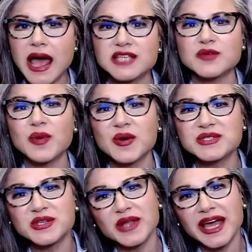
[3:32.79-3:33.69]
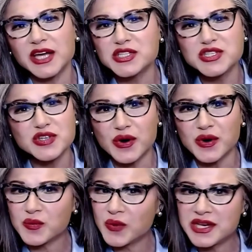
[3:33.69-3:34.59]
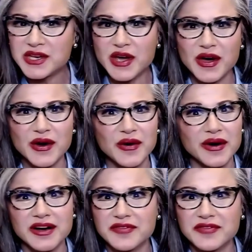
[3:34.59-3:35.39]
as opposed to like a short window